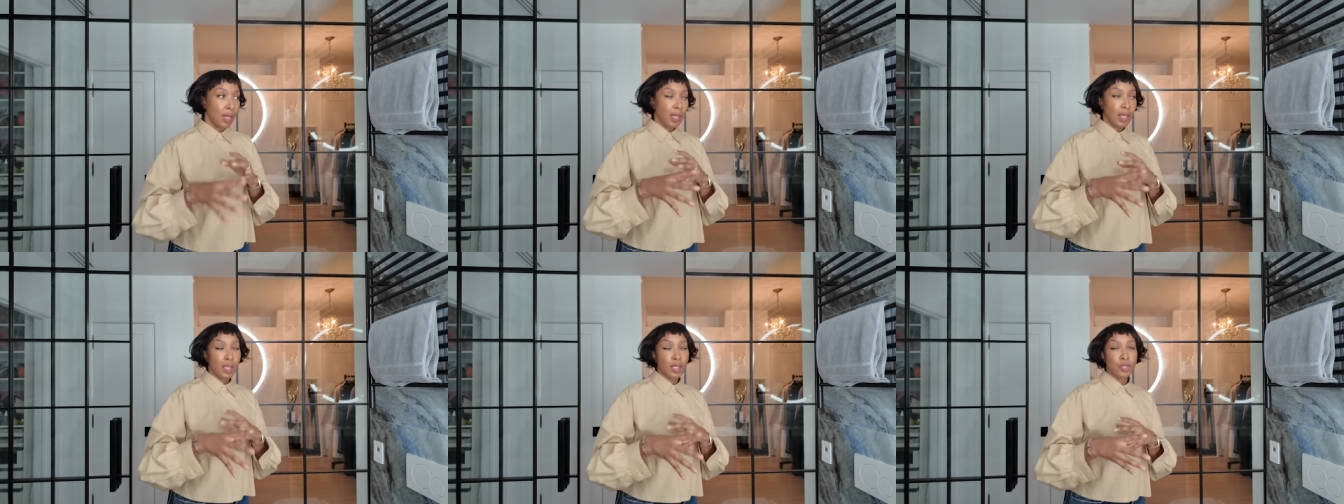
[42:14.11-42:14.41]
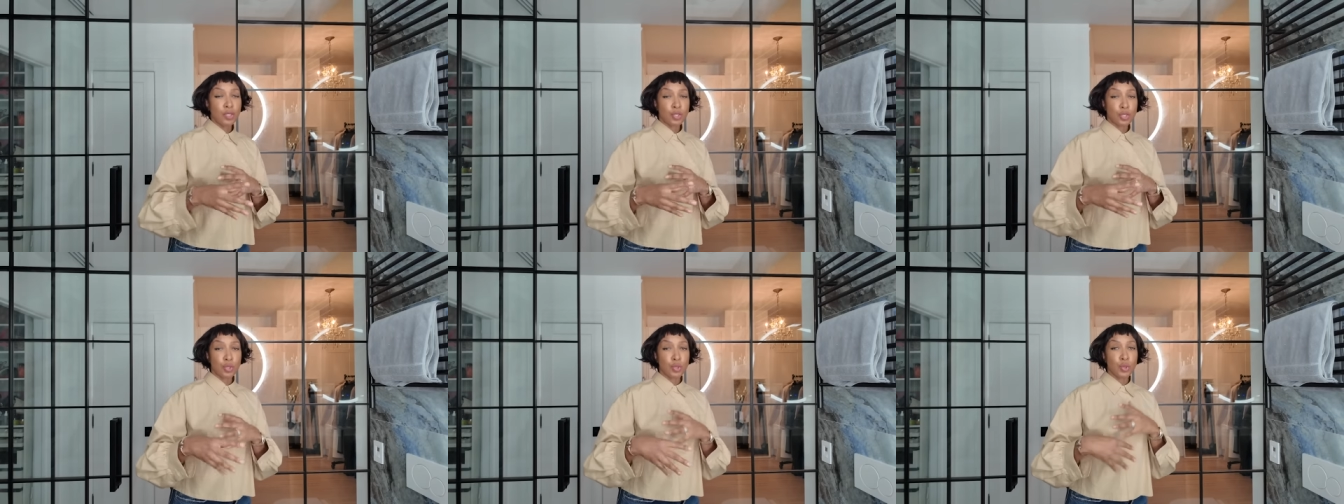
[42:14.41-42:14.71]

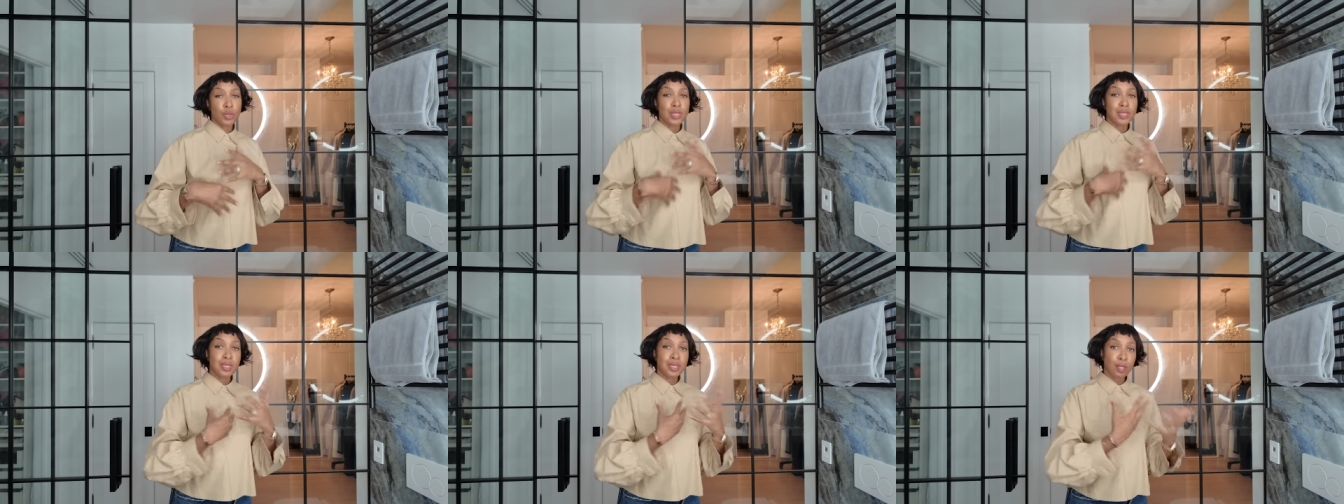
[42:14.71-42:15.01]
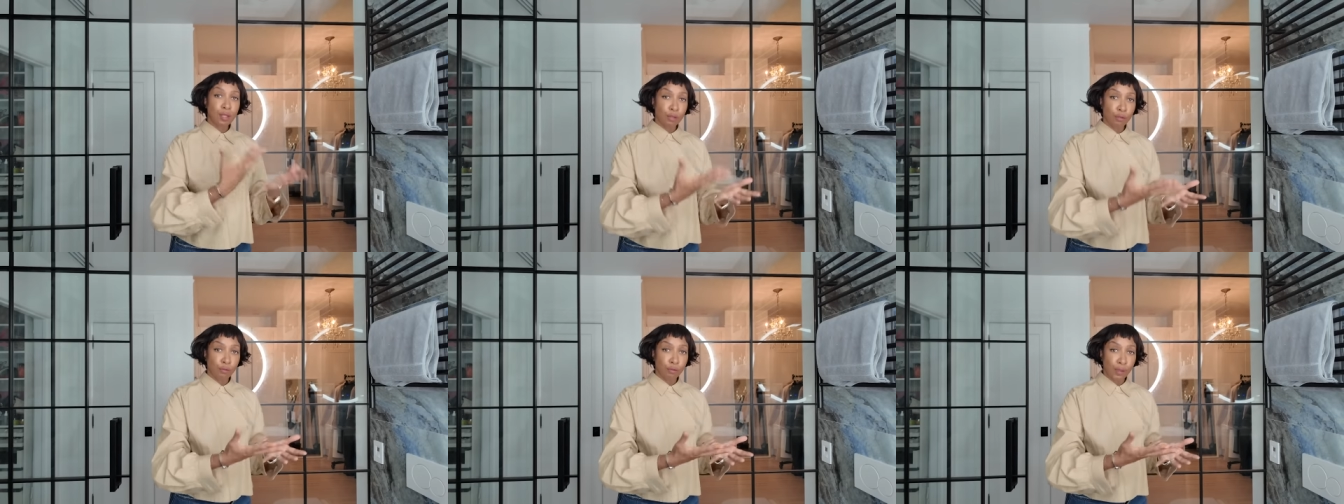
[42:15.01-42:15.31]
into
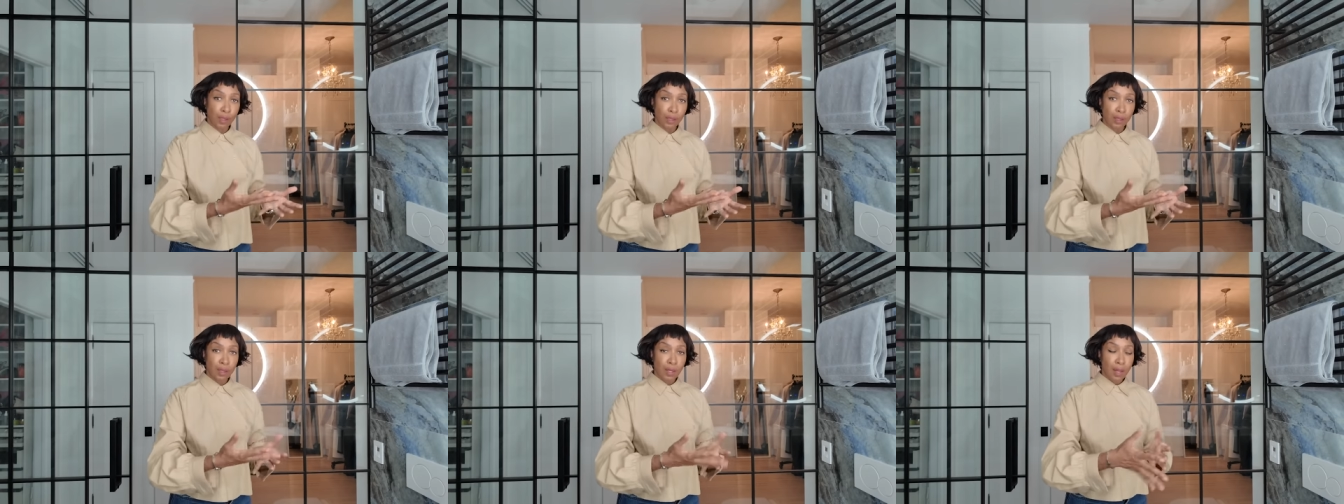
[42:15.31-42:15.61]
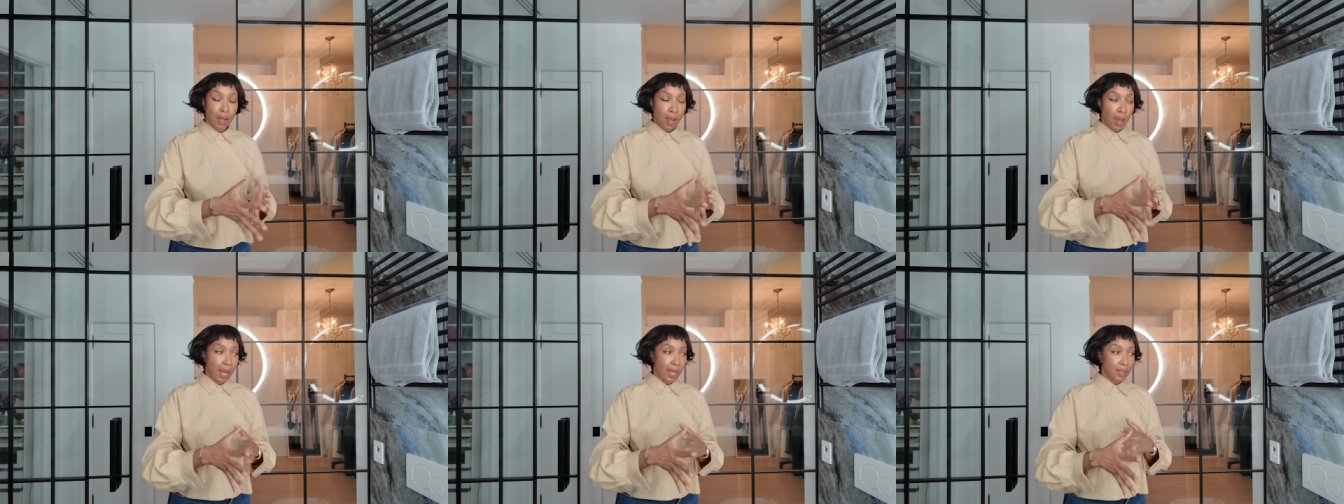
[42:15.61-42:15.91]
silver
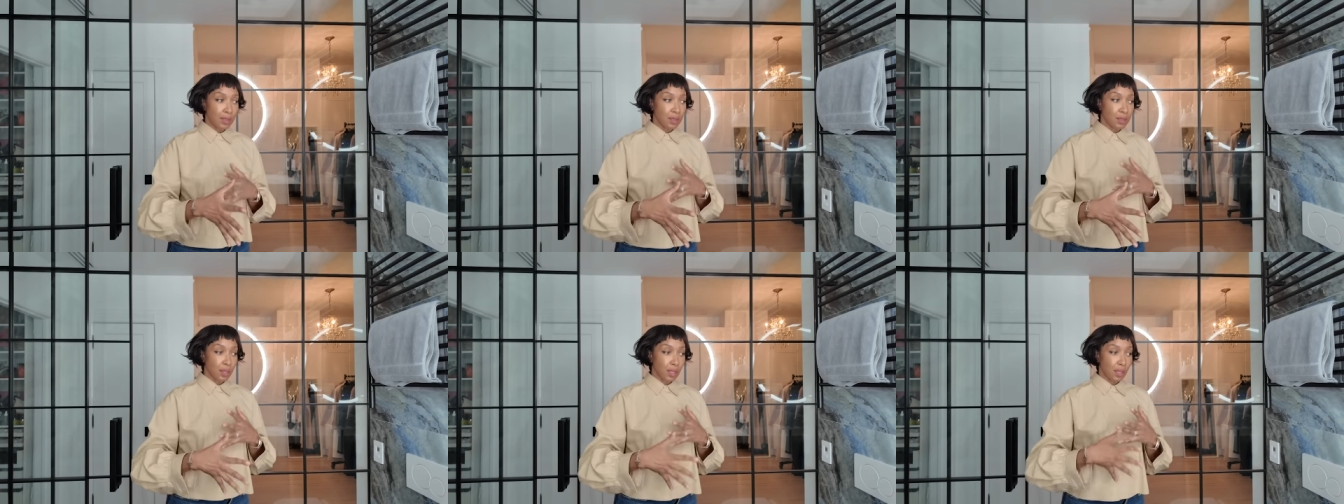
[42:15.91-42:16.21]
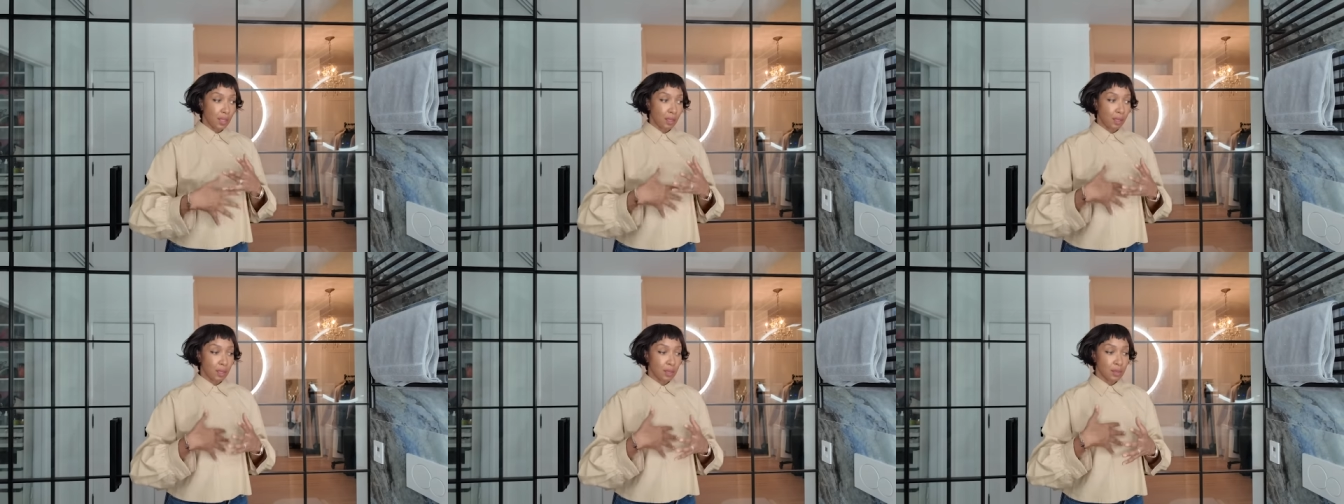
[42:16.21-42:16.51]
and
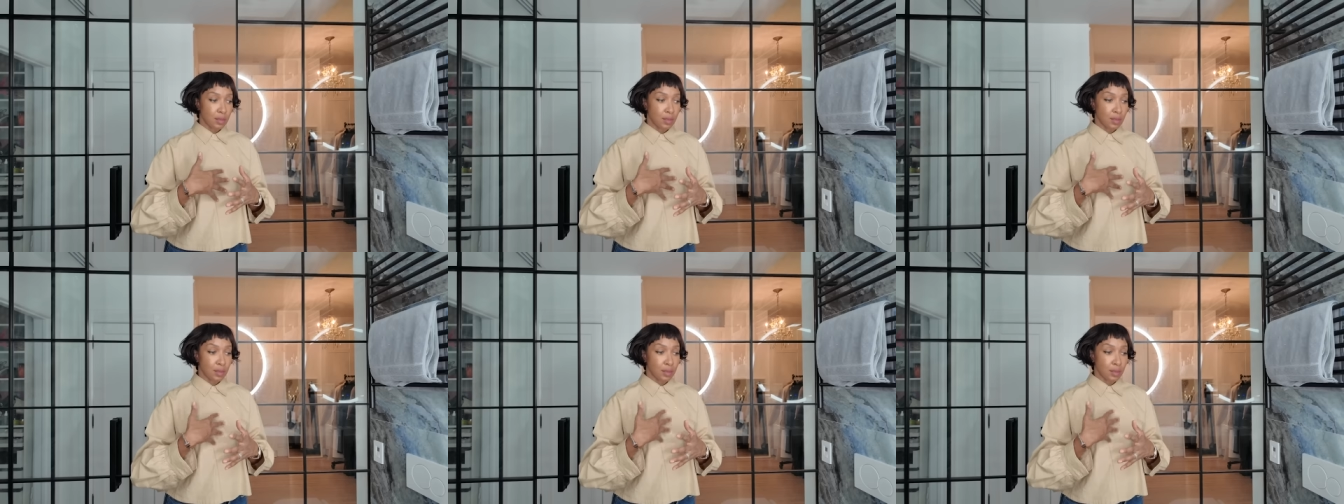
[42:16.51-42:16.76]
uh,